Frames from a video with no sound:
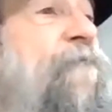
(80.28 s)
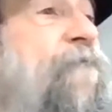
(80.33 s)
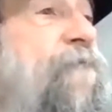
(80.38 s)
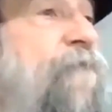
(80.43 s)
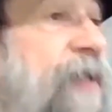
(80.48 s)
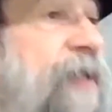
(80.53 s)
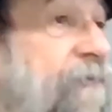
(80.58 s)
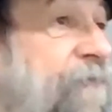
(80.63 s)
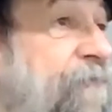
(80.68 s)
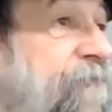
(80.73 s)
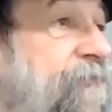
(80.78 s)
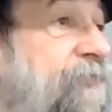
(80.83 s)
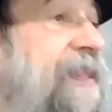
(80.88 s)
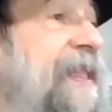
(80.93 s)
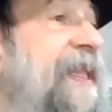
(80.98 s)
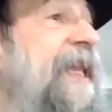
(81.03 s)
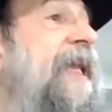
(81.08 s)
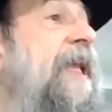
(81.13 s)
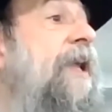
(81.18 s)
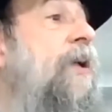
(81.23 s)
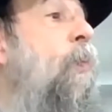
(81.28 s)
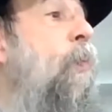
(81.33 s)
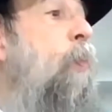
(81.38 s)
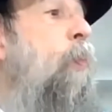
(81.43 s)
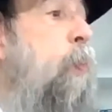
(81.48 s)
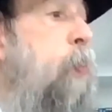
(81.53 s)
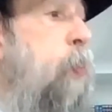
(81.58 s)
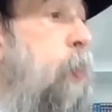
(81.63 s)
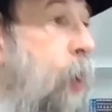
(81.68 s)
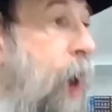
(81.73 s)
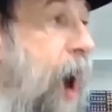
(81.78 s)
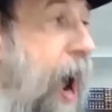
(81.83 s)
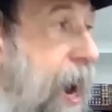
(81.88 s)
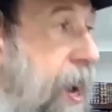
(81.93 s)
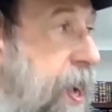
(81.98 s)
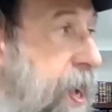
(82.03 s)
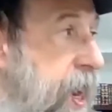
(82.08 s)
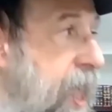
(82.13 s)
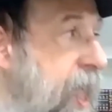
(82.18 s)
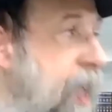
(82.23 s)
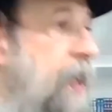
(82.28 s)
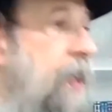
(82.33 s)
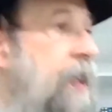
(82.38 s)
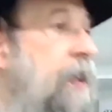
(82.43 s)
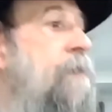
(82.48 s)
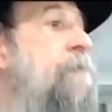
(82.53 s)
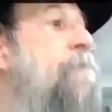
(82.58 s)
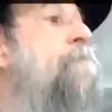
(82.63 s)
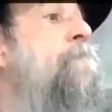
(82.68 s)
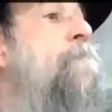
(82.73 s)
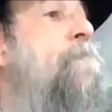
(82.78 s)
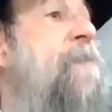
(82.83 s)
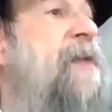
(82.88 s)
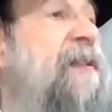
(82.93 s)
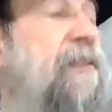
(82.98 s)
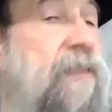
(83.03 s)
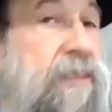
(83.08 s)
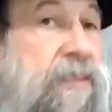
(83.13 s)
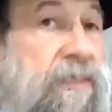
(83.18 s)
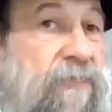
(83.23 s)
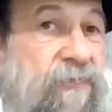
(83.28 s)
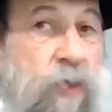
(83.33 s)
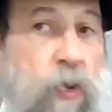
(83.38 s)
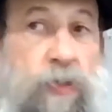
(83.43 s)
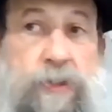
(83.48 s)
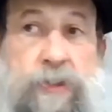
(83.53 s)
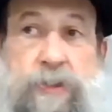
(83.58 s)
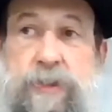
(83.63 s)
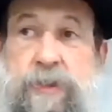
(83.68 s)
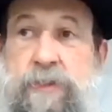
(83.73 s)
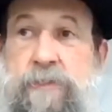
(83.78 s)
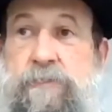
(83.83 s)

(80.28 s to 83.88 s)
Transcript: 51 mitzvot.